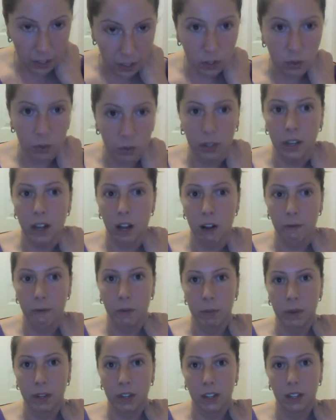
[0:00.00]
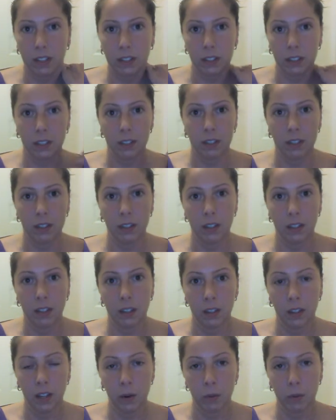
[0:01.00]
it's really helpful because
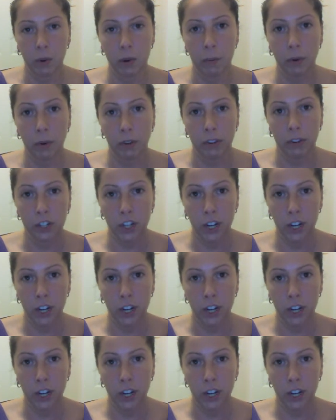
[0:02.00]
they both,